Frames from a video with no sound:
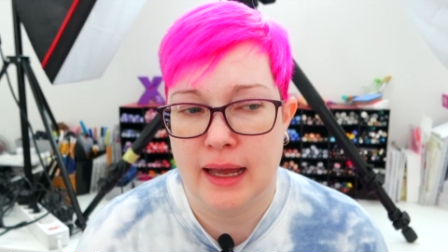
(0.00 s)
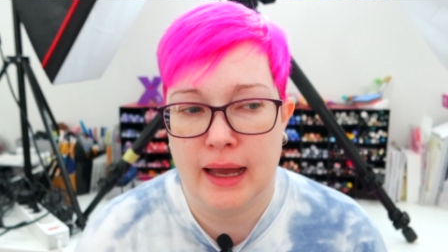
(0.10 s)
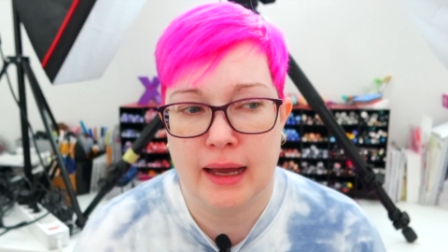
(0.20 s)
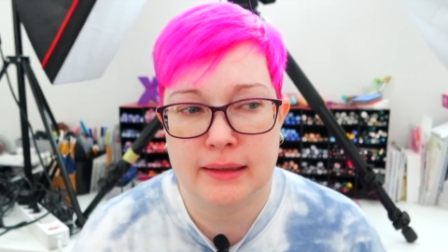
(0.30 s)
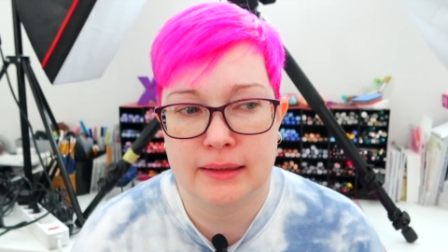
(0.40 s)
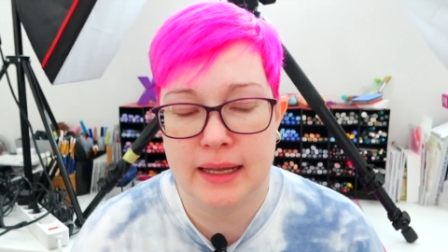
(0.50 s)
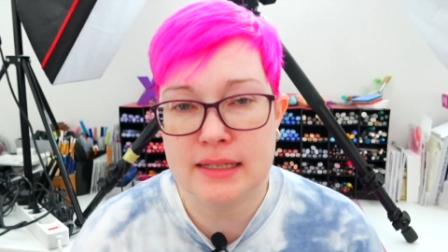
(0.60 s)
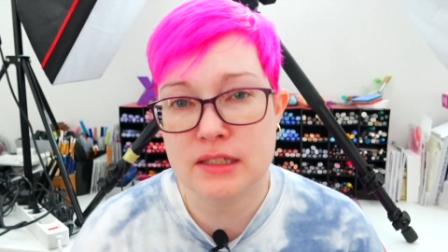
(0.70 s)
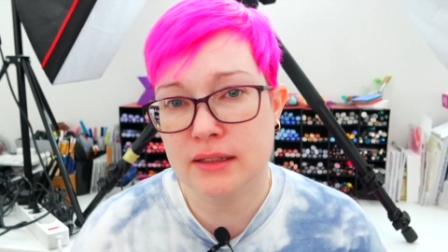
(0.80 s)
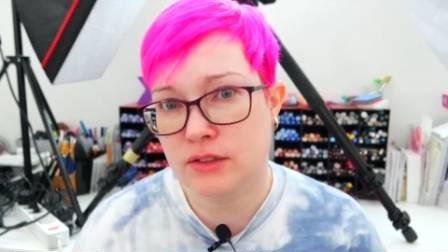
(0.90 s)
And
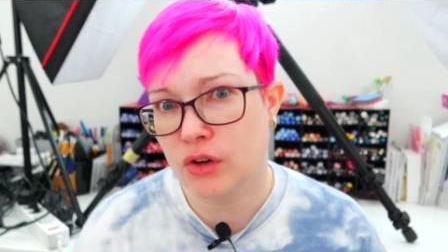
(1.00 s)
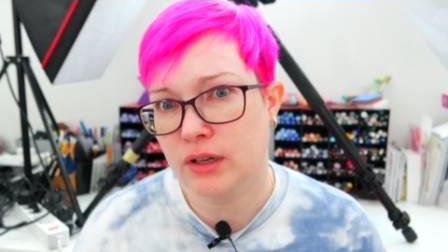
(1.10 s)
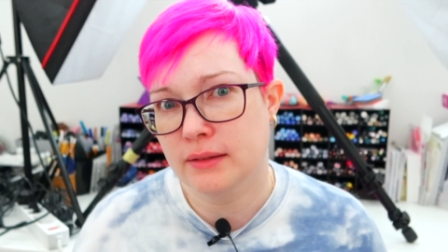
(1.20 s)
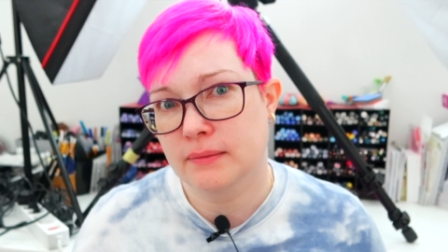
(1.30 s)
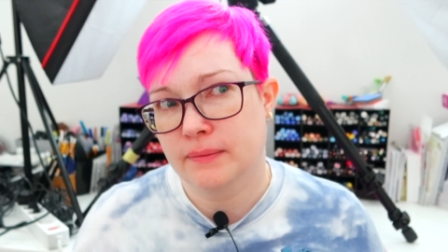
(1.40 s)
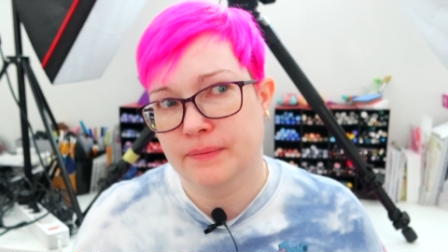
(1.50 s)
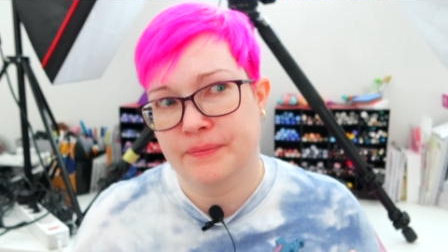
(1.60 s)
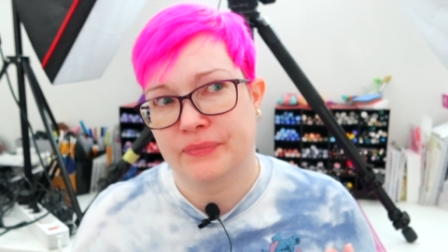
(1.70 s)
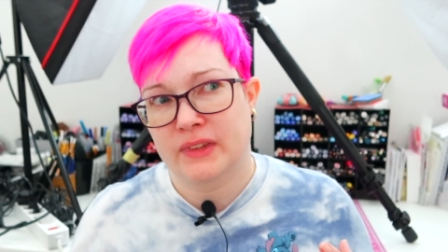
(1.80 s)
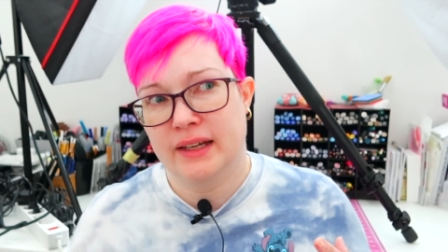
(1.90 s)
it's, it's not a,
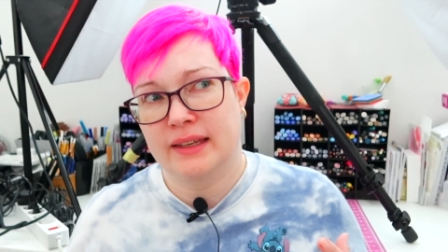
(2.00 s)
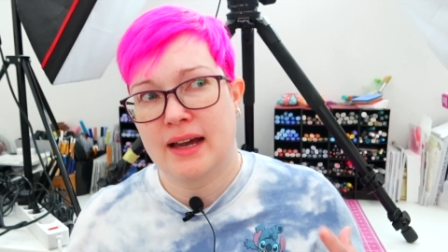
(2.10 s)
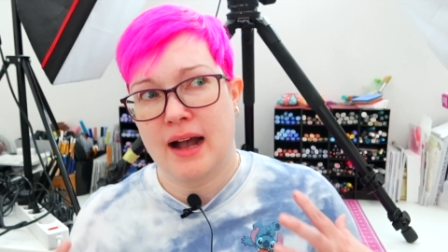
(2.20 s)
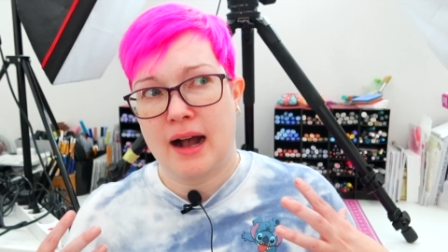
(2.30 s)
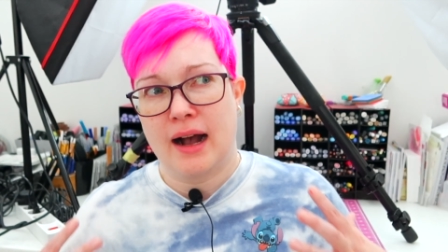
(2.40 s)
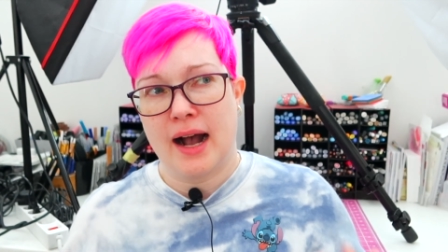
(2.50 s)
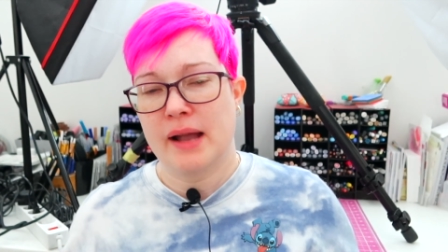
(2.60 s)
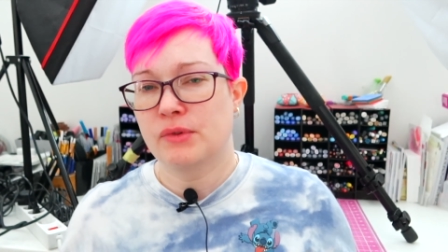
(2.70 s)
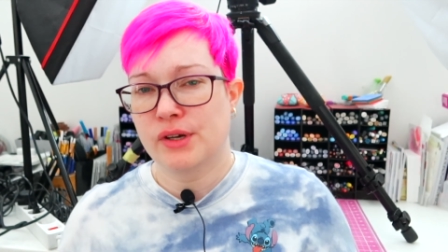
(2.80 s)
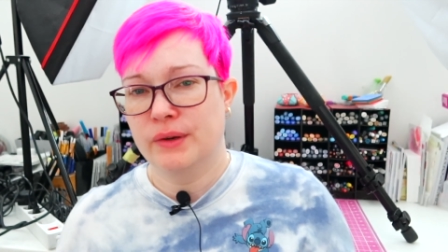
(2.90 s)
like
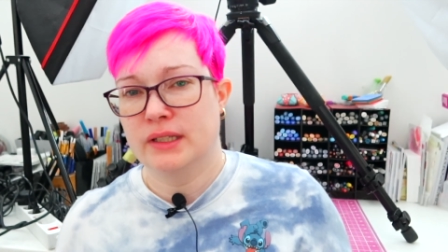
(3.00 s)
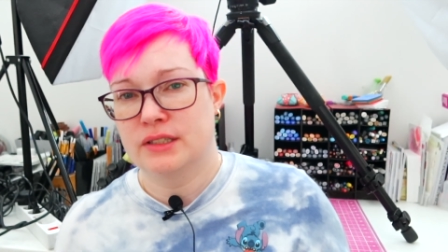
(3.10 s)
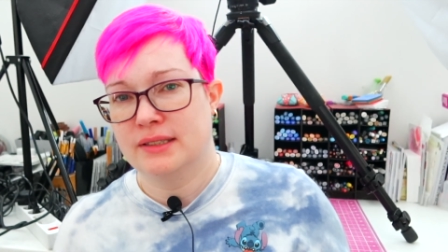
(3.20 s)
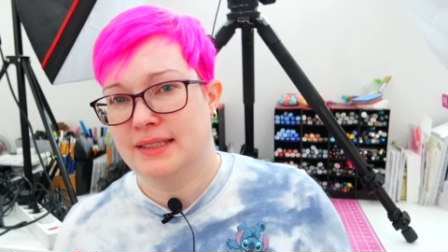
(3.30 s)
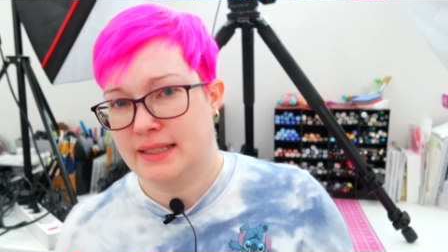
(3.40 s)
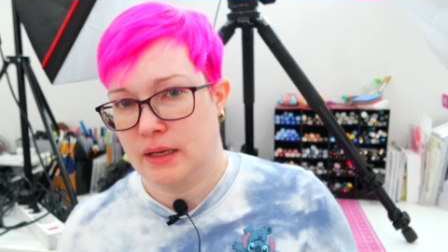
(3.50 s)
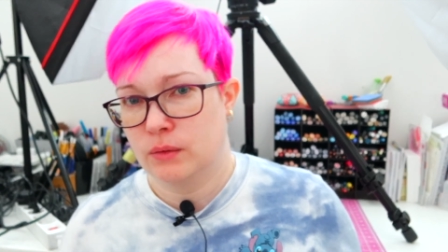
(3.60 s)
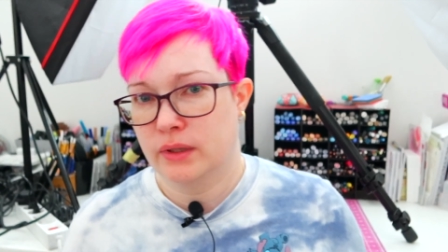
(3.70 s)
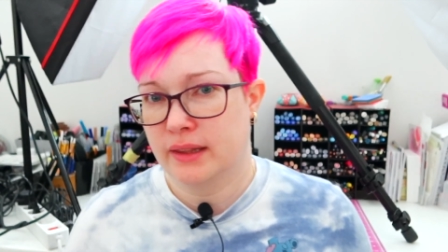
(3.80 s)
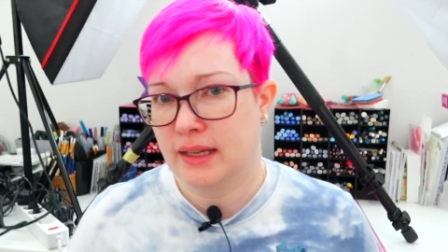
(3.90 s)
I'm going to deal
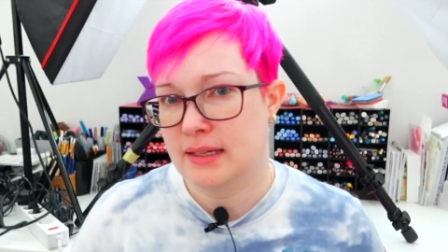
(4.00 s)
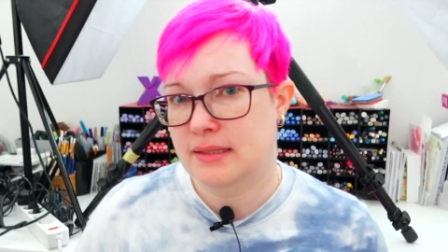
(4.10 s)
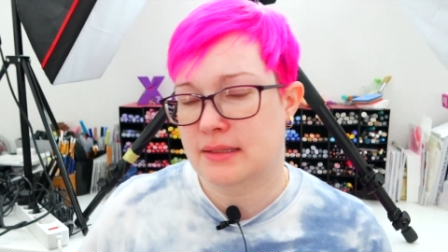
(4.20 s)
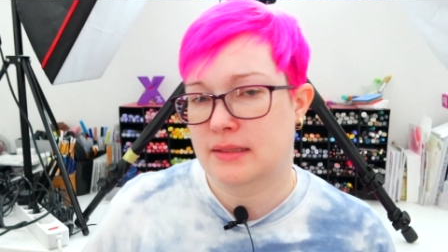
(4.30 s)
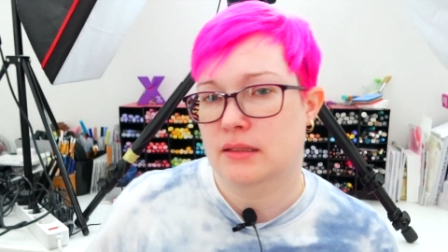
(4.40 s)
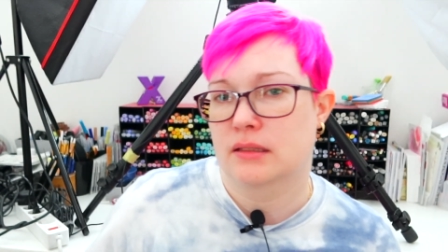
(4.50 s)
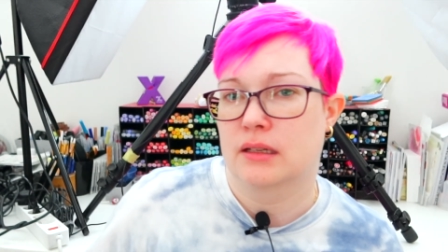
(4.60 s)
with this